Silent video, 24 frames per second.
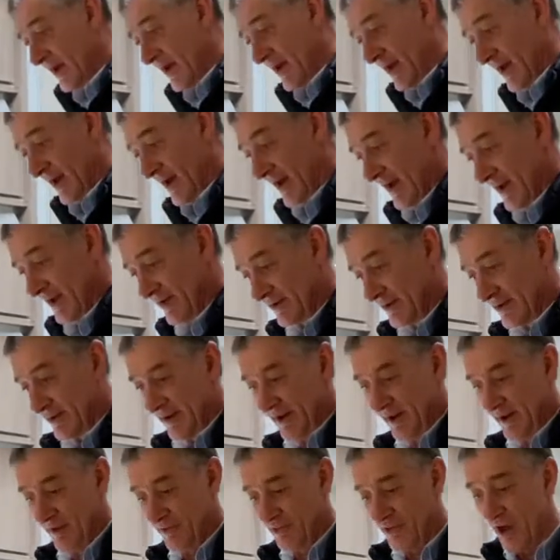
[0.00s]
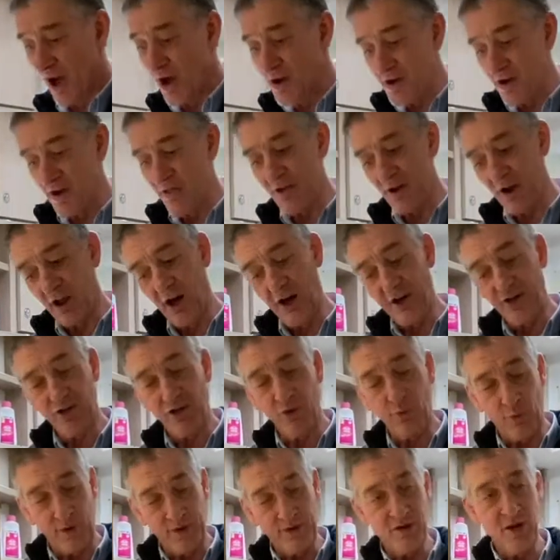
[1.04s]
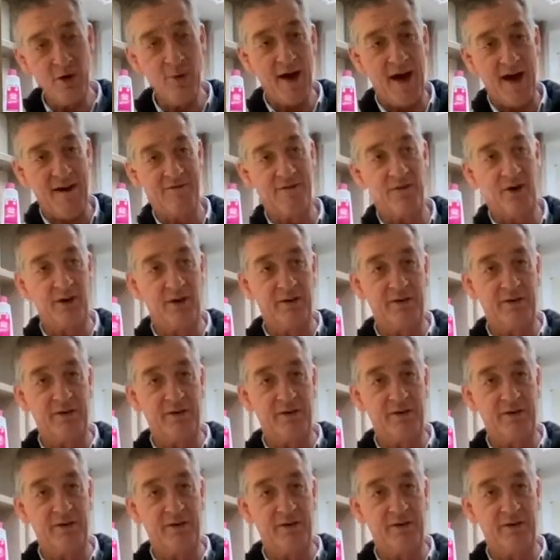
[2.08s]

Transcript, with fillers: And uh, the only other lights that we do have are